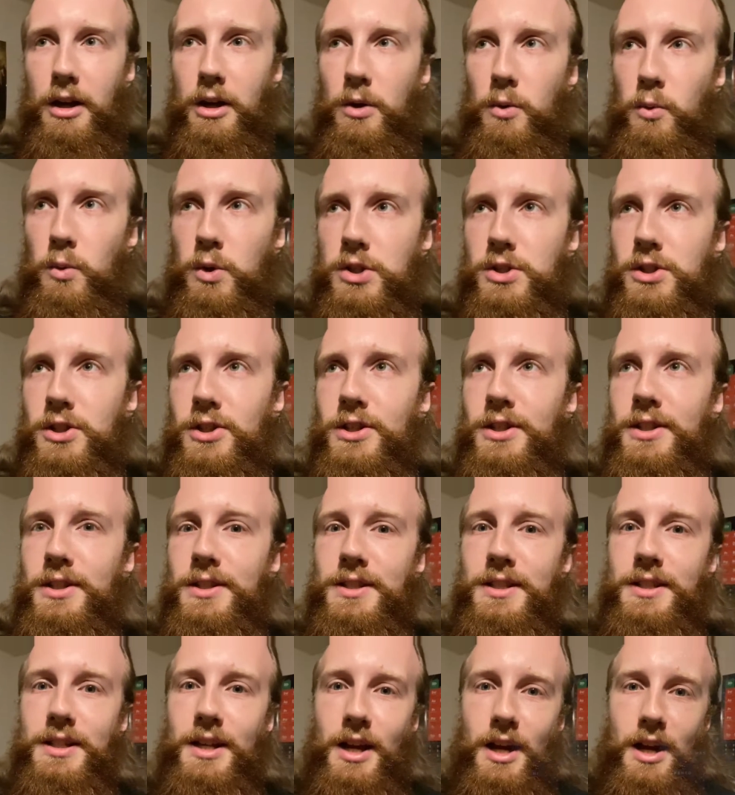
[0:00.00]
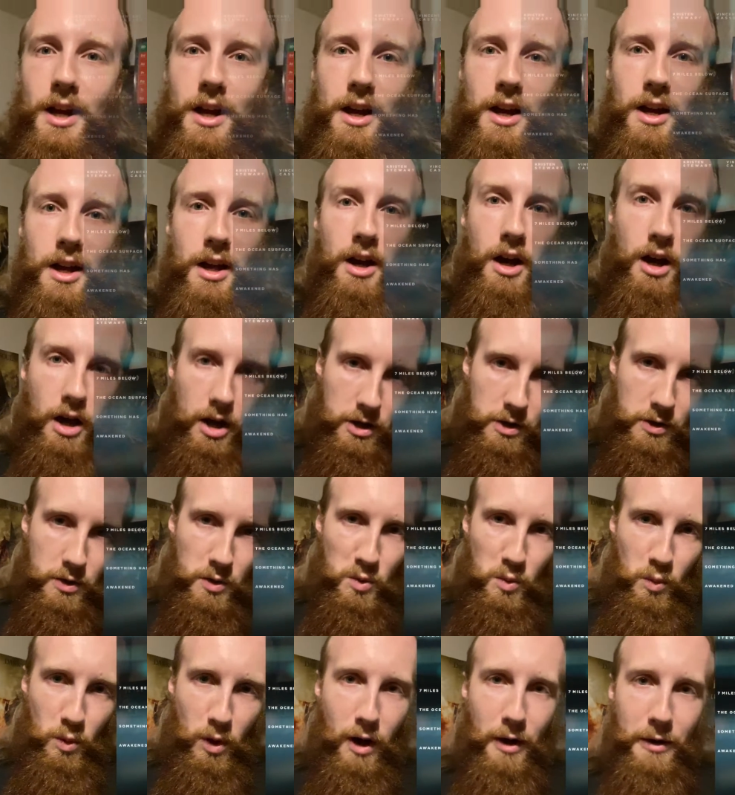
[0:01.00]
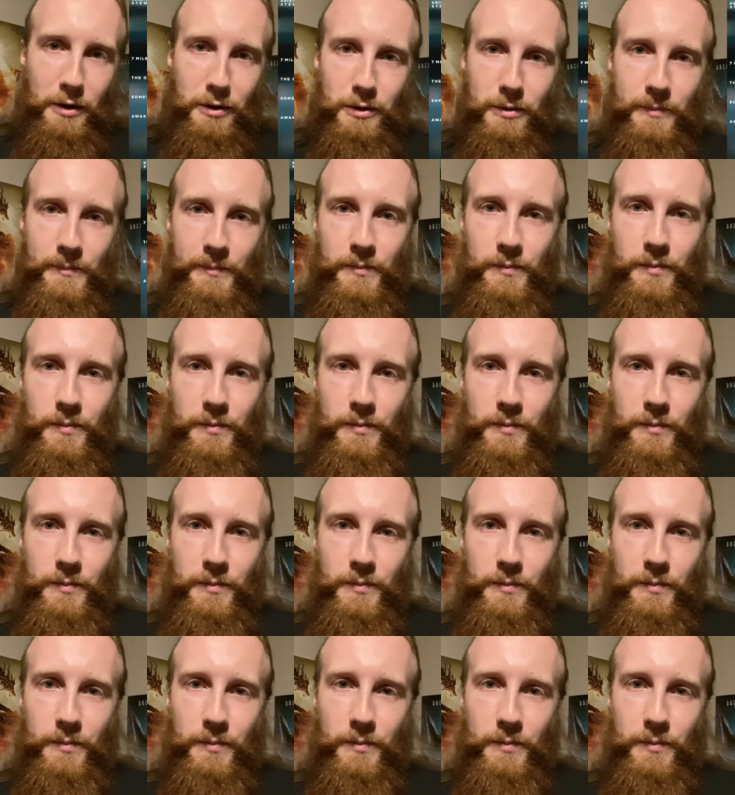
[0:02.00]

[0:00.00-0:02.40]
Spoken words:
which is Underwater,